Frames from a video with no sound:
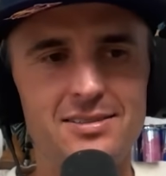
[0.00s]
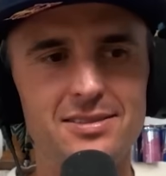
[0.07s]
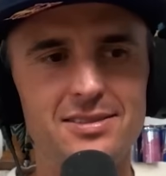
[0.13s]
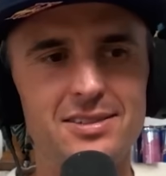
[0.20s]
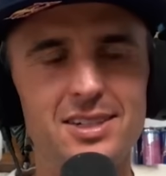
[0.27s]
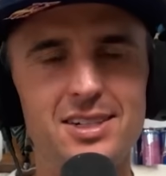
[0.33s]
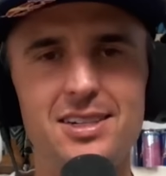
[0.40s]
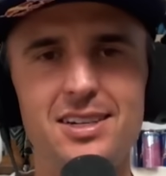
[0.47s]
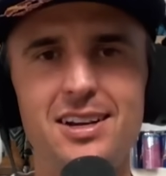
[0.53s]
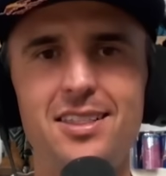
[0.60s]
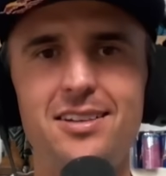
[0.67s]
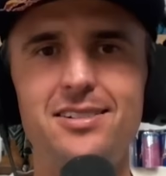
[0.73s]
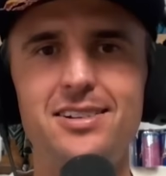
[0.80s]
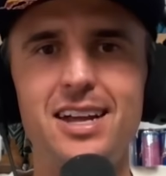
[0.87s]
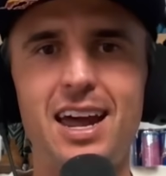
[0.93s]
just
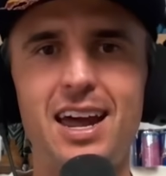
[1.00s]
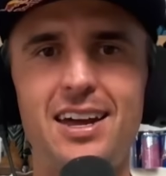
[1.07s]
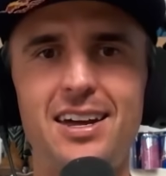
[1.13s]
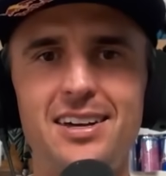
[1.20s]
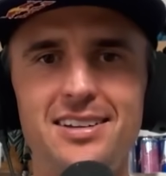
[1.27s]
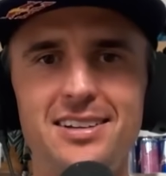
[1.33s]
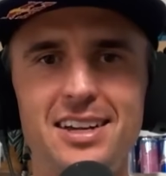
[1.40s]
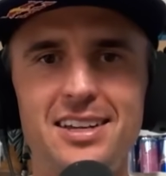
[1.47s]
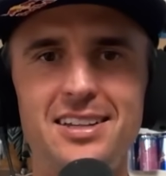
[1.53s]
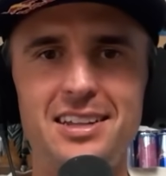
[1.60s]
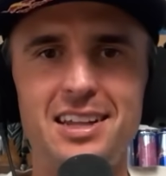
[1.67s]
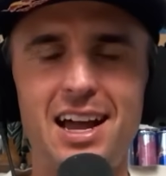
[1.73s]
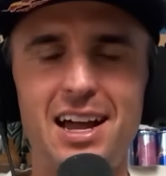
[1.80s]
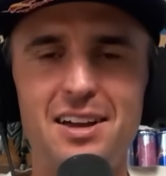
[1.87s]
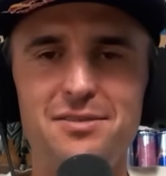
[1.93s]
another day in the
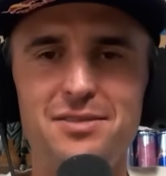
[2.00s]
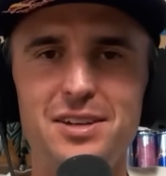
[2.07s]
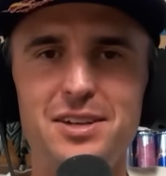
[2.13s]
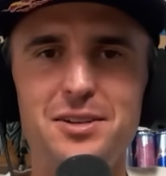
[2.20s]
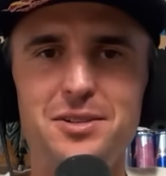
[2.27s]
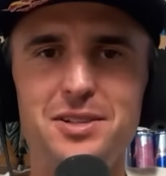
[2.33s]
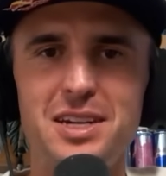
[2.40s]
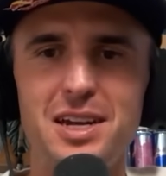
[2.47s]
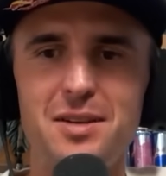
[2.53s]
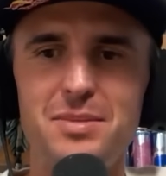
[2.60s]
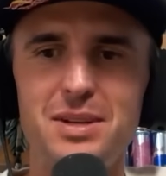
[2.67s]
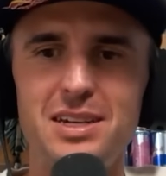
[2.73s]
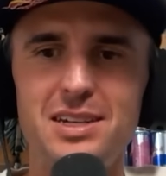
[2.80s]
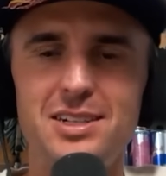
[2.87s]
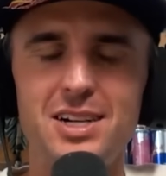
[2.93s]
life, a
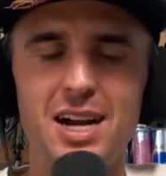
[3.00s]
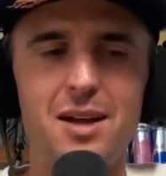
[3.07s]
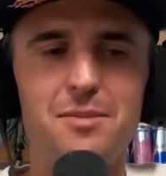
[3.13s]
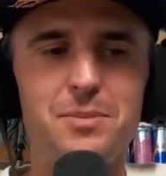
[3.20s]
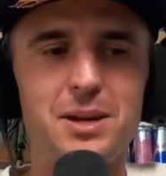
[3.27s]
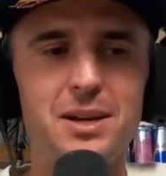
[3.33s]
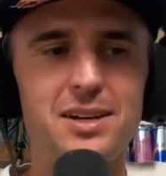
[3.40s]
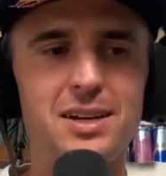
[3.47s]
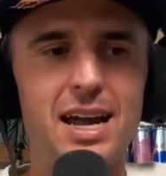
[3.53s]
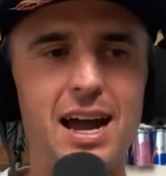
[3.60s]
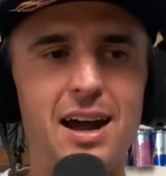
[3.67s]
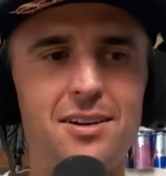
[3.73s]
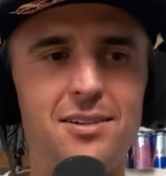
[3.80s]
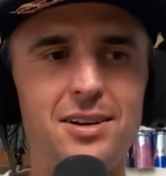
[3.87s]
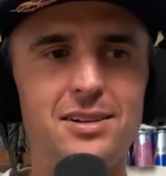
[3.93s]
UTMB champion
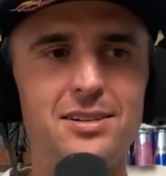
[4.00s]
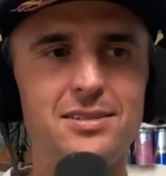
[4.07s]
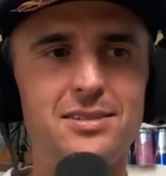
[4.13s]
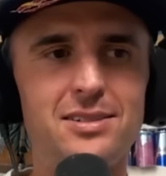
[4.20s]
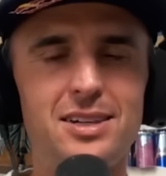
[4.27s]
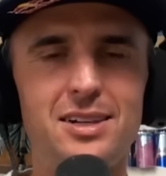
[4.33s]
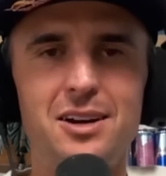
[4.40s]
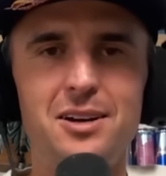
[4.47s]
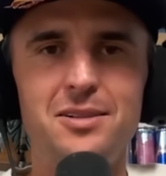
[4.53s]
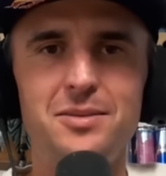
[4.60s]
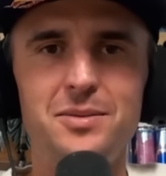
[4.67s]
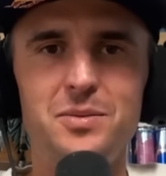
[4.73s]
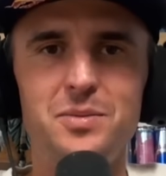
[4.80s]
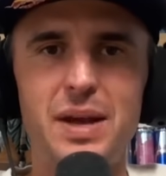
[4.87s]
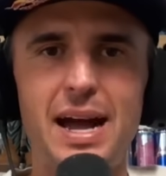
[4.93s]
now, and,
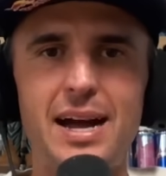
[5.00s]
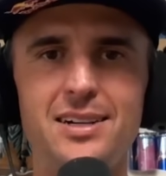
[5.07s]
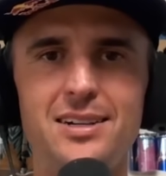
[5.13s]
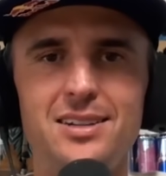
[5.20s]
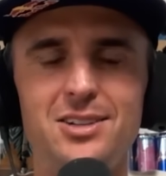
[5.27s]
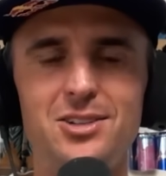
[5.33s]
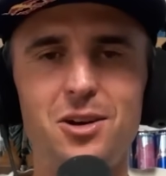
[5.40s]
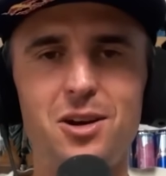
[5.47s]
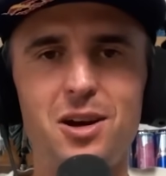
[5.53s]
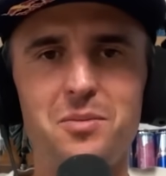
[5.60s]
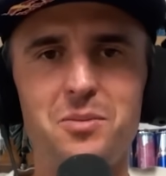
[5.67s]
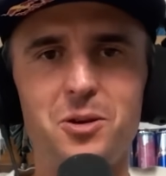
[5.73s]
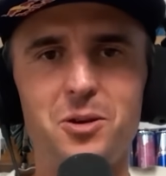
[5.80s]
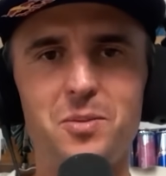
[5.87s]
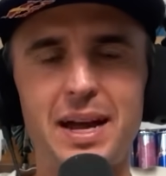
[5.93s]
back to the drawing
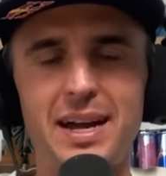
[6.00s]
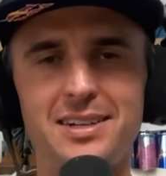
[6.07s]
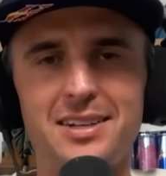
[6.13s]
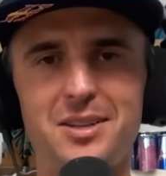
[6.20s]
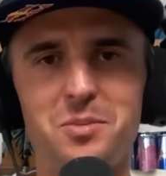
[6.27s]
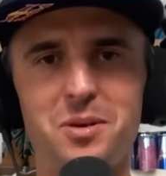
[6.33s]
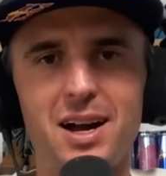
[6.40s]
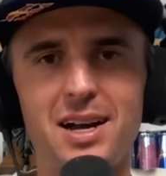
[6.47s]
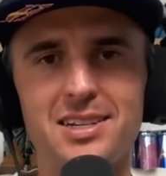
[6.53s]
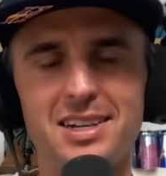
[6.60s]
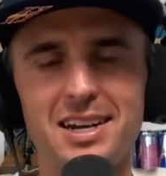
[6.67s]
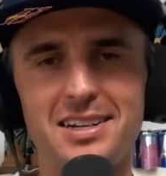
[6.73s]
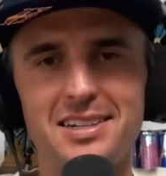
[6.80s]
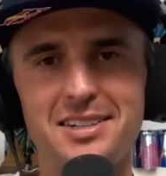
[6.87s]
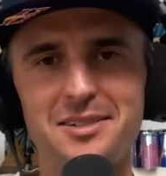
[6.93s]
board, back to the
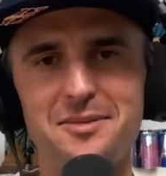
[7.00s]
process.